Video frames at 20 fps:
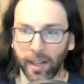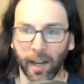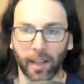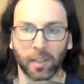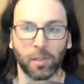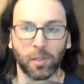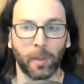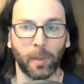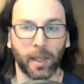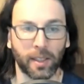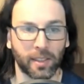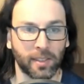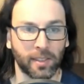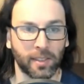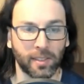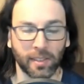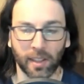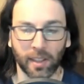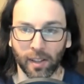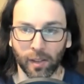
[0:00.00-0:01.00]

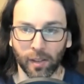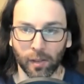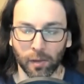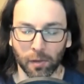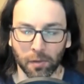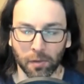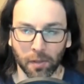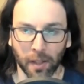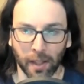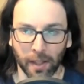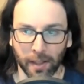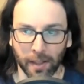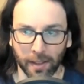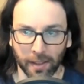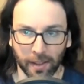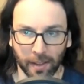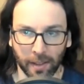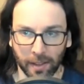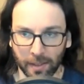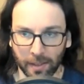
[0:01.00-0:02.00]
aspects of
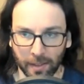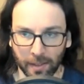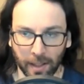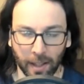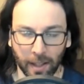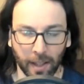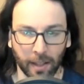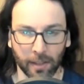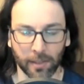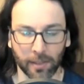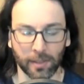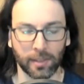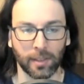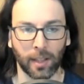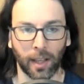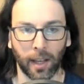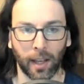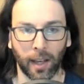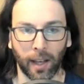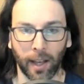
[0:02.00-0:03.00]
today's
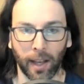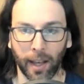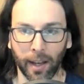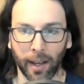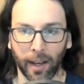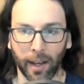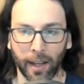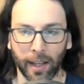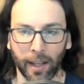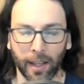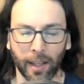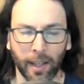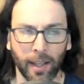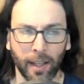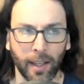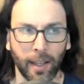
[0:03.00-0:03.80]
AI